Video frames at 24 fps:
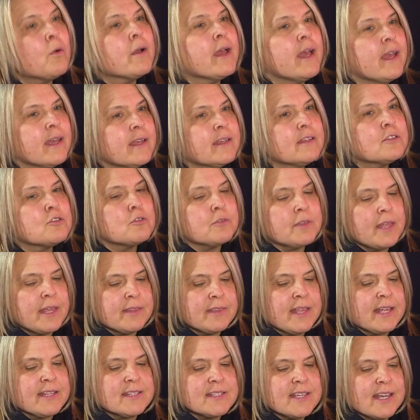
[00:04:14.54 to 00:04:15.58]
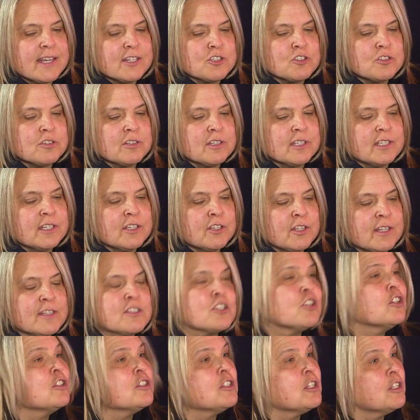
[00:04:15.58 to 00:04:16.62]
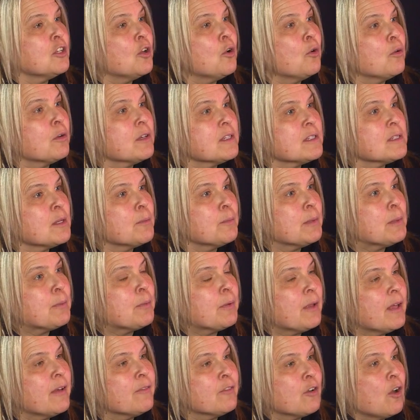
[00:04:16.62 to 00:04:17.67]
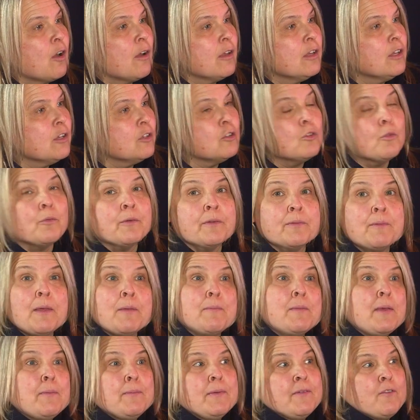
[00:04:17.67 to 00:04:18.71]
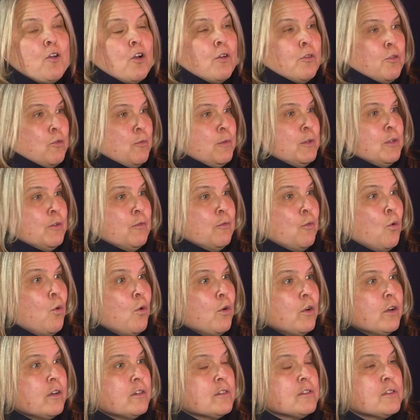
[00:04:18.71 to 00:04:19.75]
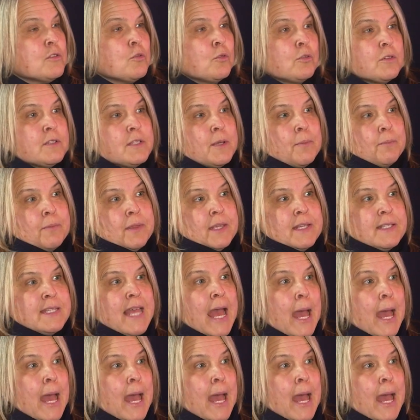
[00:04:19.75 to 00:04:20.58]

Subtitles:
Okay. So that's good to know, because some people have, you know, they've maybe gone through a divorce or something's